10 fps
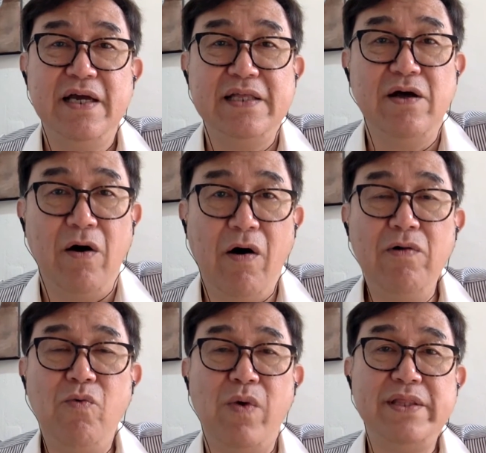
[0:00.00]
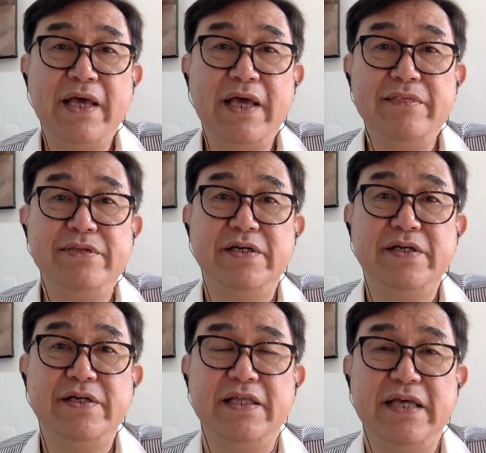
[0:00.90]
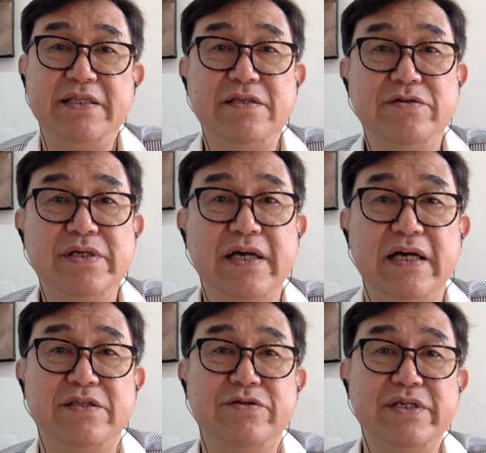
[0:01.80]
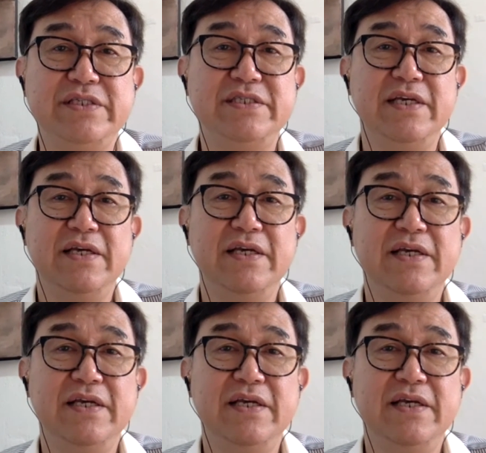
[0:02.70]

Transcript: and all 193 countries'